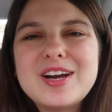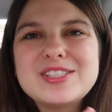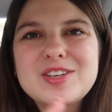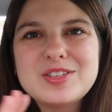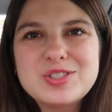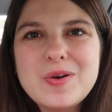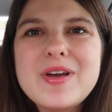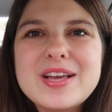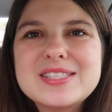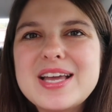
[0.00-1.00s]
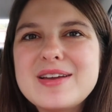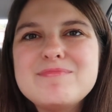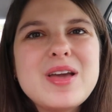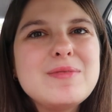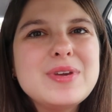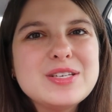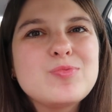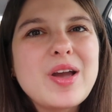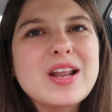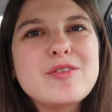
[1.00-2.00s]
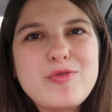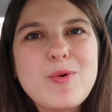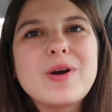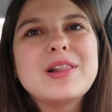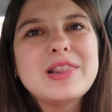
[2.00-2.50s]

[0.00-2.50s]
I started joking, saying maybe he's waiting for